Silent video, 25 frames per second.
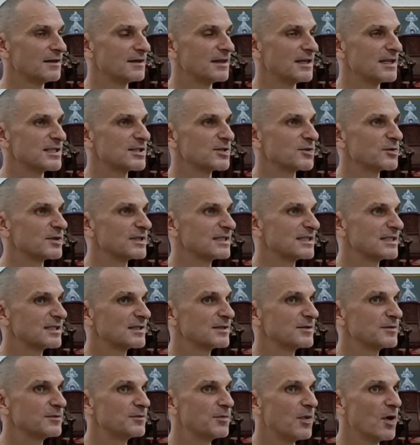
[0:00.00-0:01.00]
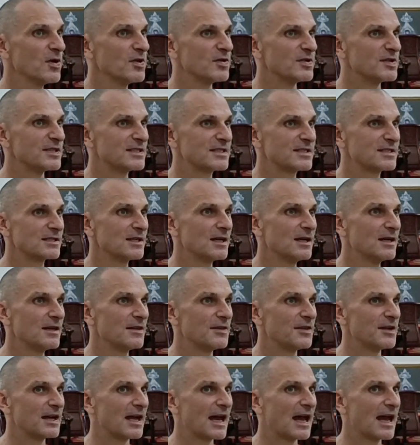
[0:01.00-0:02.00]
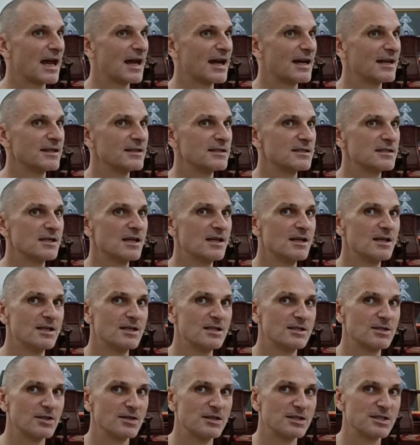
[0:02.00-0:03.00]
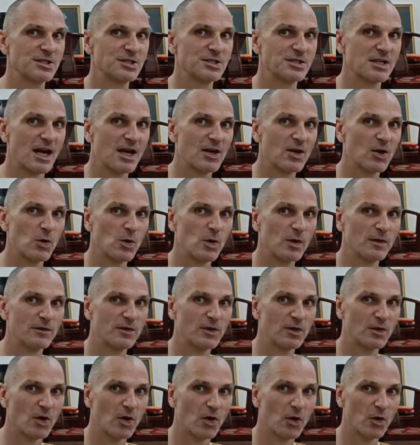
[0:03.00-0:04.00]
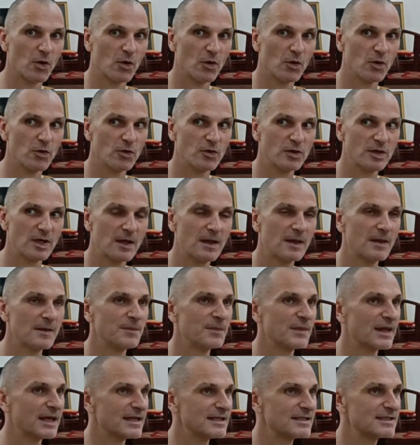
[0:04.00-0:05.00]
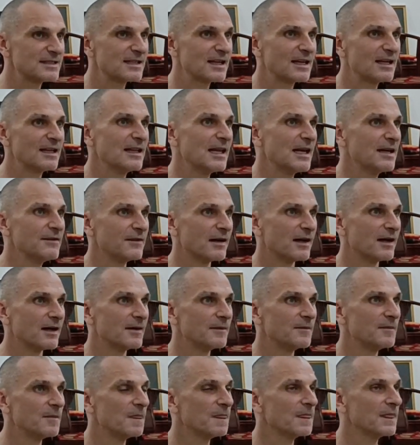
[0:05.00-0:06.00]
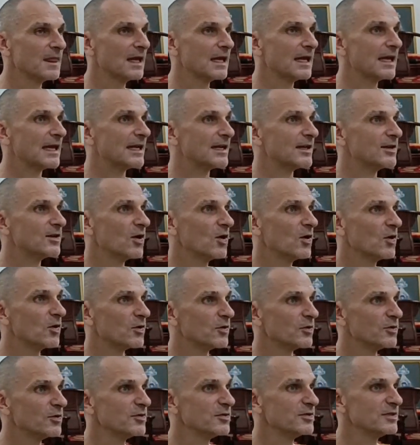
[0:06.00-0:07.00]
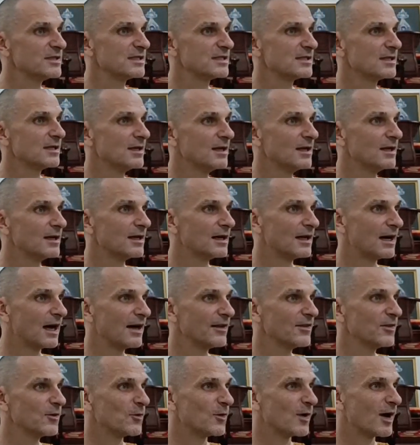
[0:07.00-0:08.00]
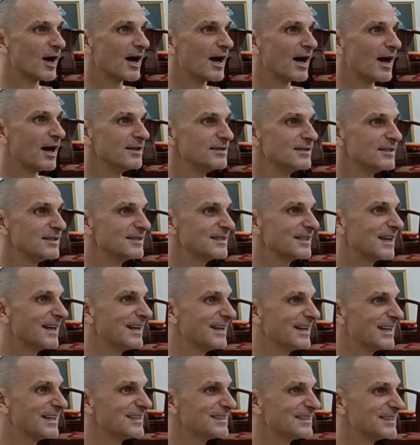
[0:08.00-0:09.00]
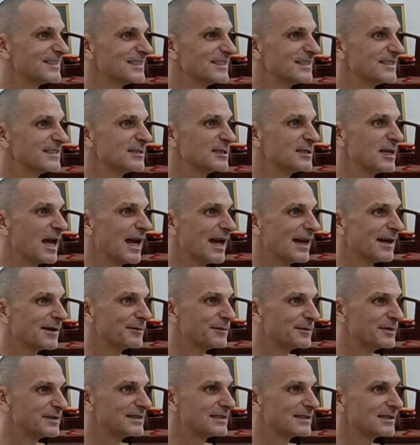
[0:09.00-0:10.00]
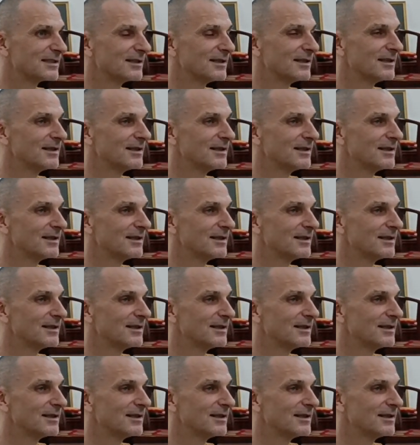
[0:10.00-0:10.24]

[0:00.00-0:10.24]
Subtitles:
There's a response that it has to the shadow of the goad. It's clever. It knows, otherwise it's going to get stabbed.